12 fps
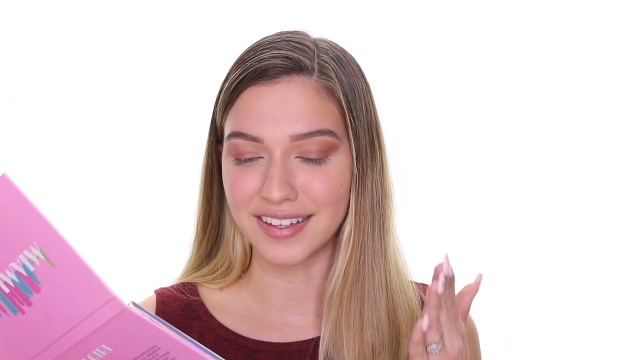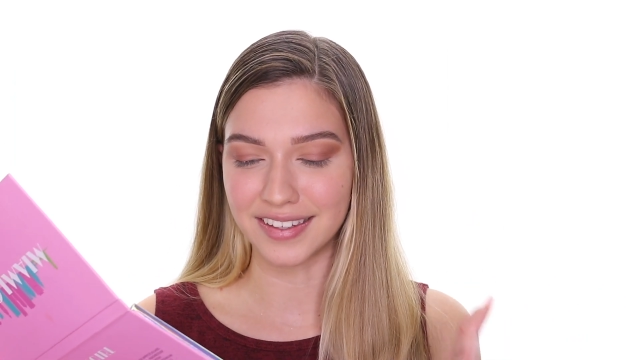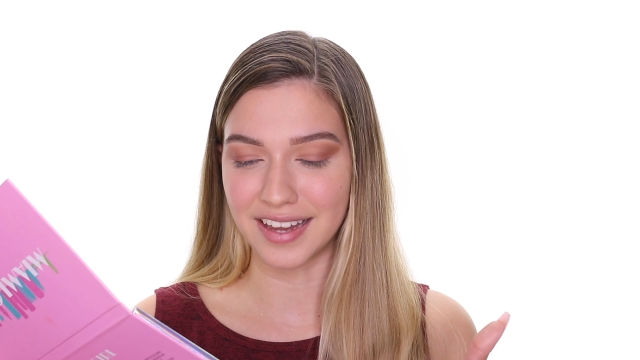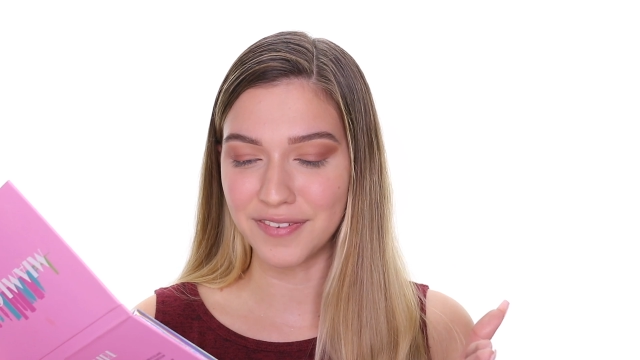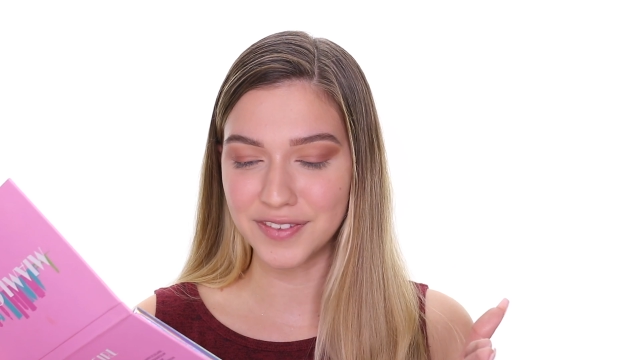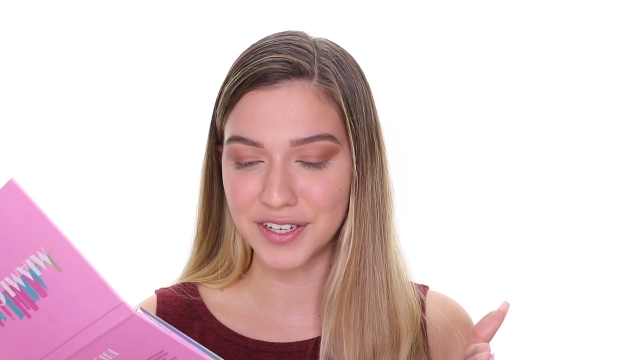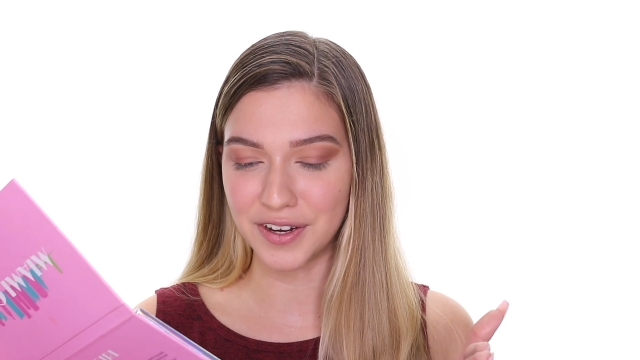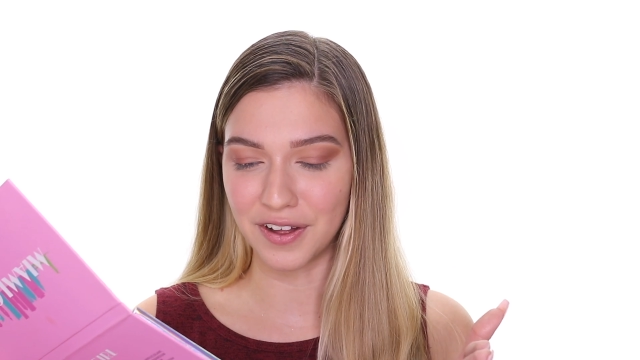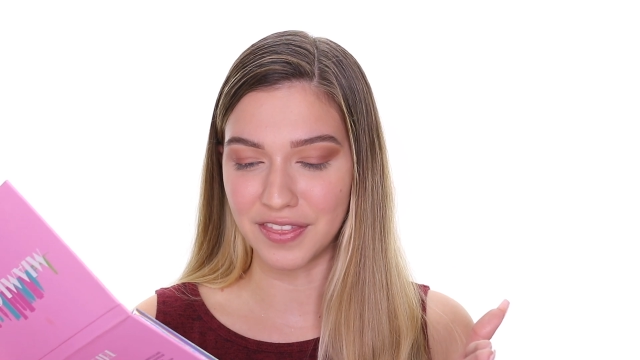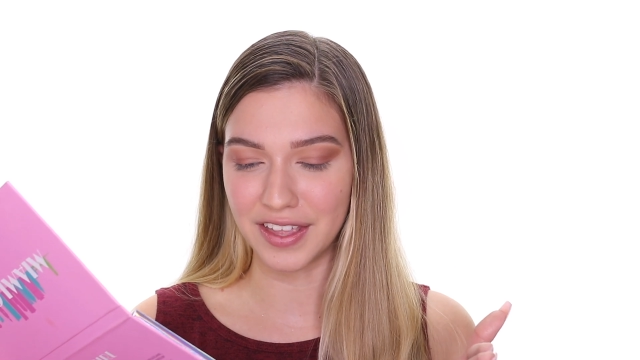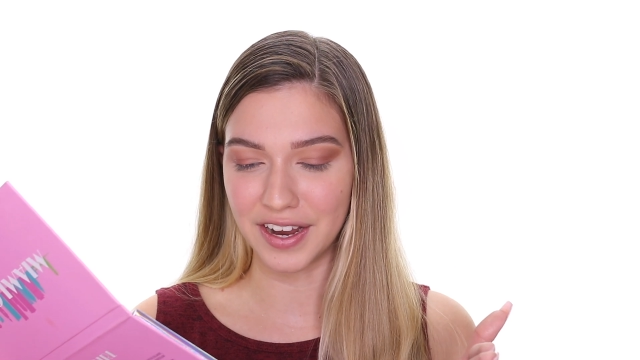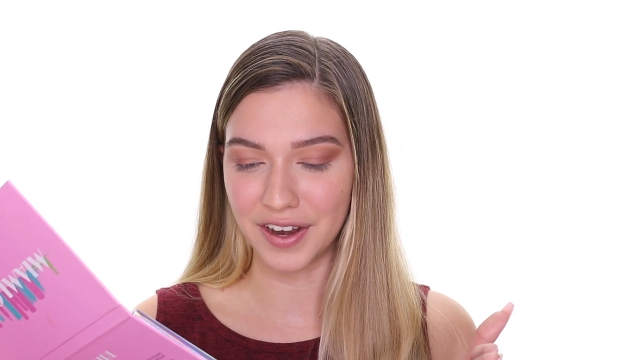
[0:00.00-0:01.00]
left it
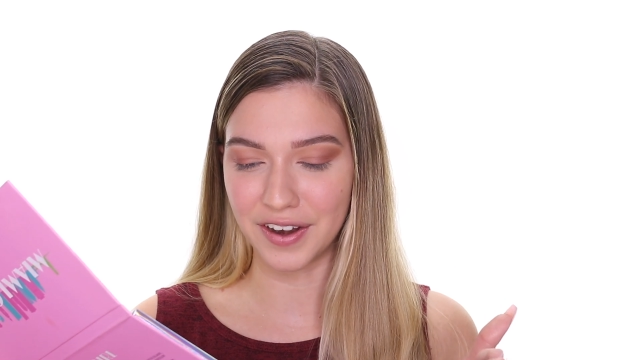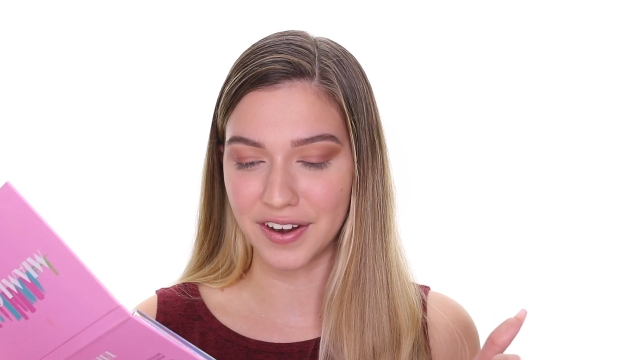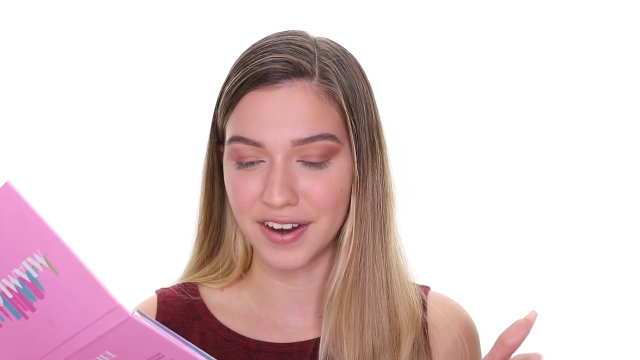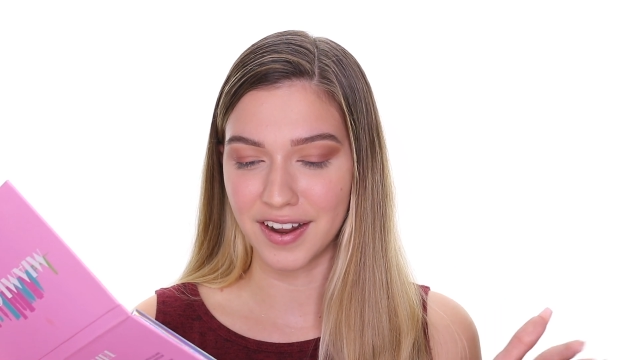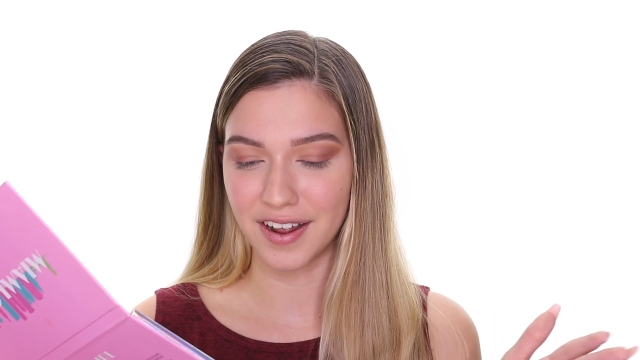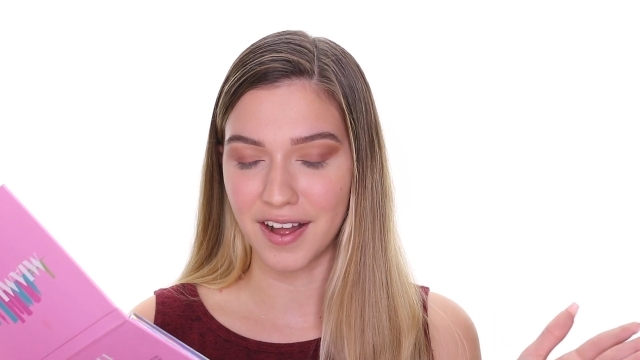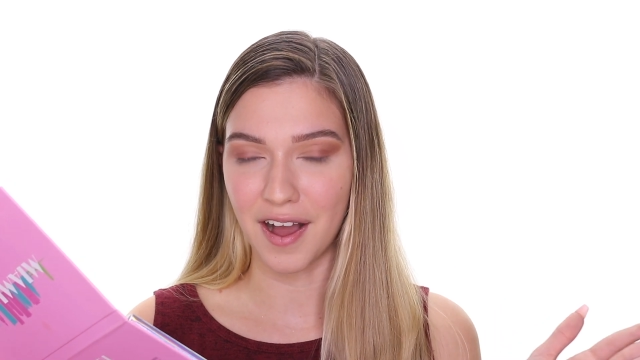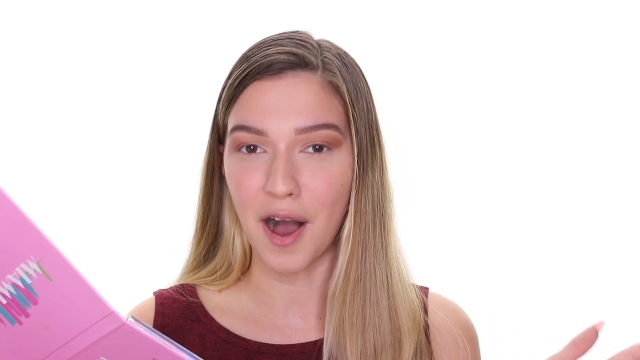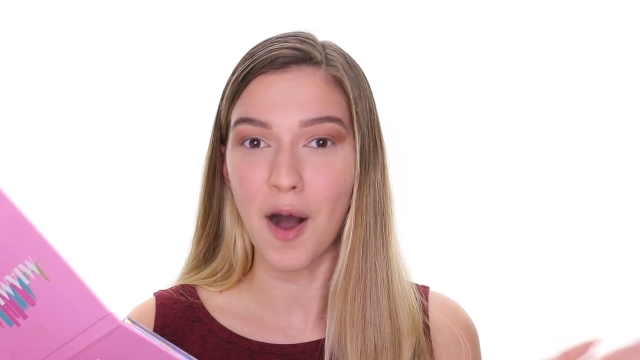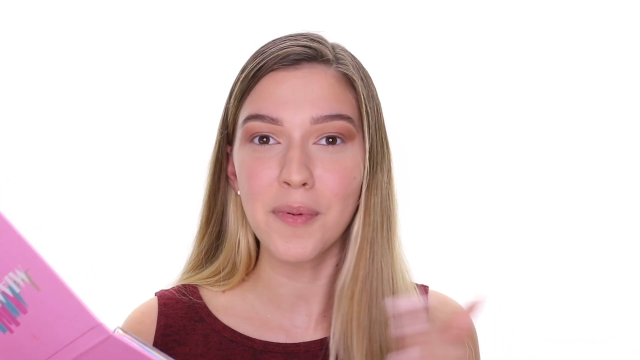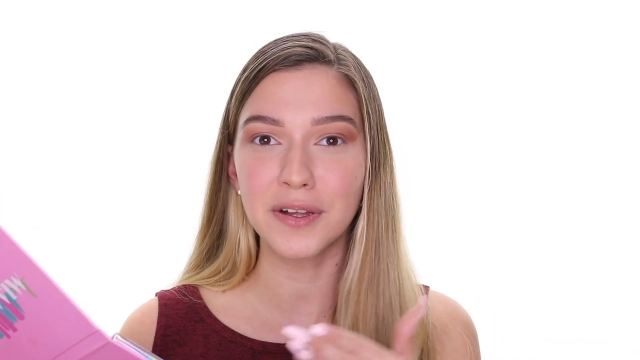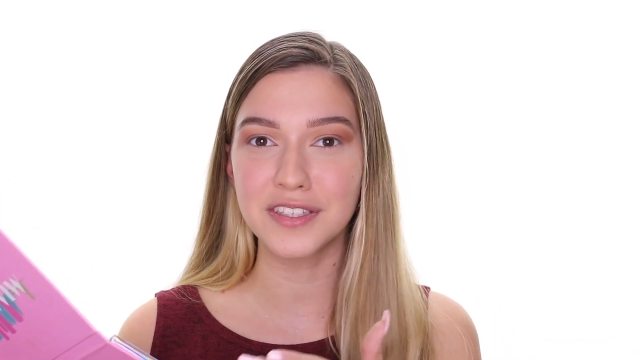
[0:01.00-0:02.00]
on there
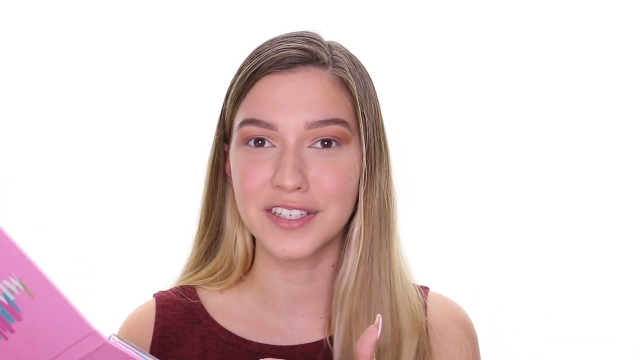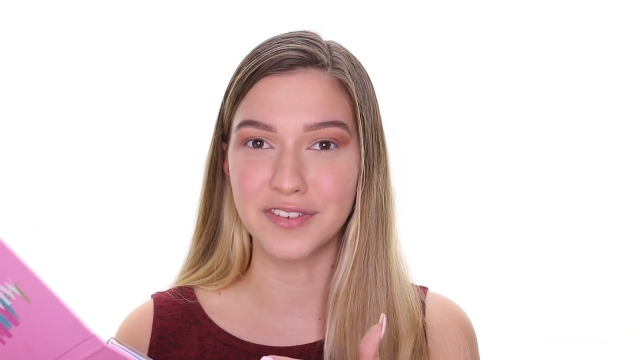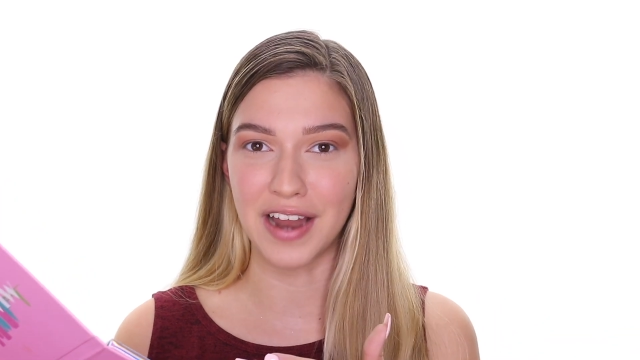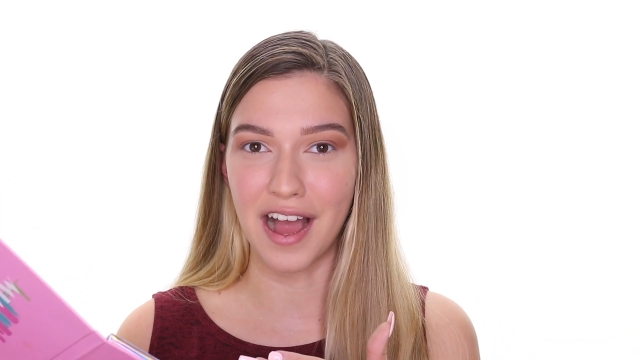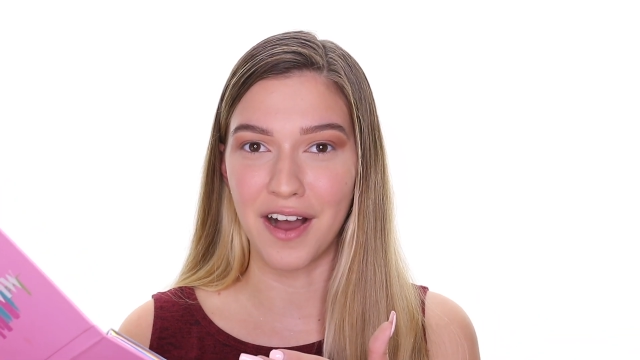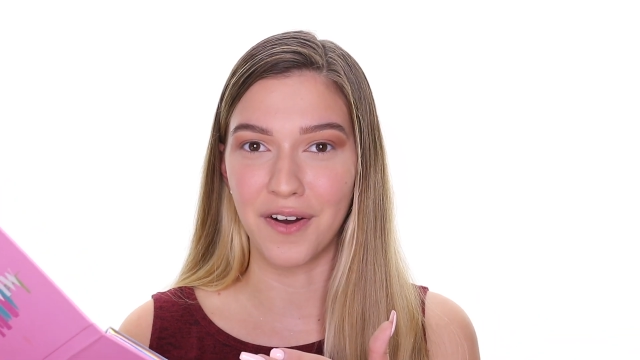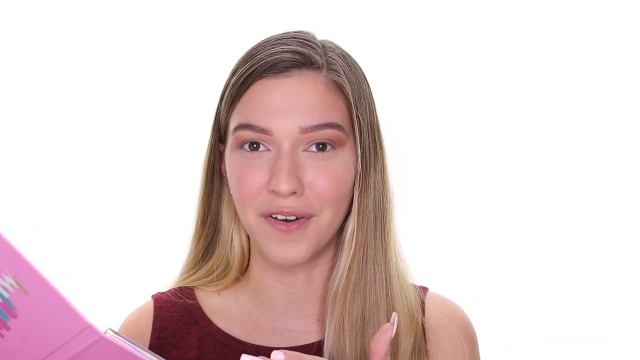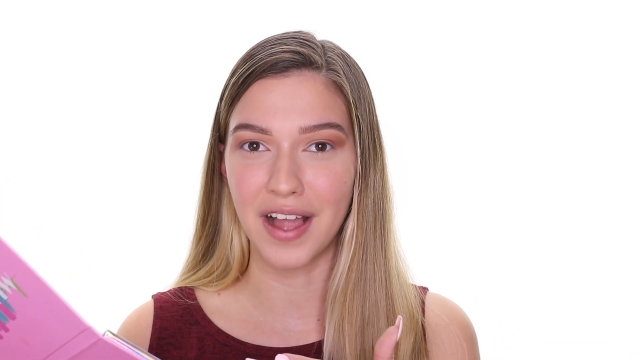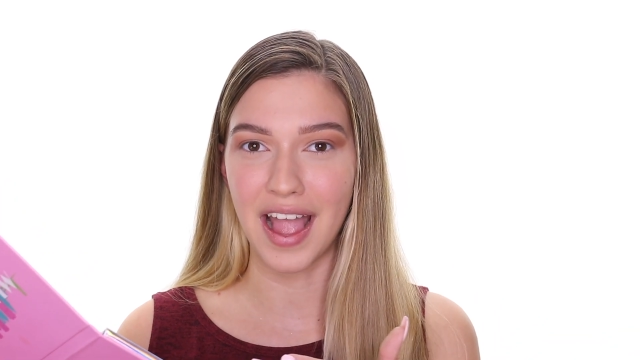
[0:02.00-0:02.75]
up until now,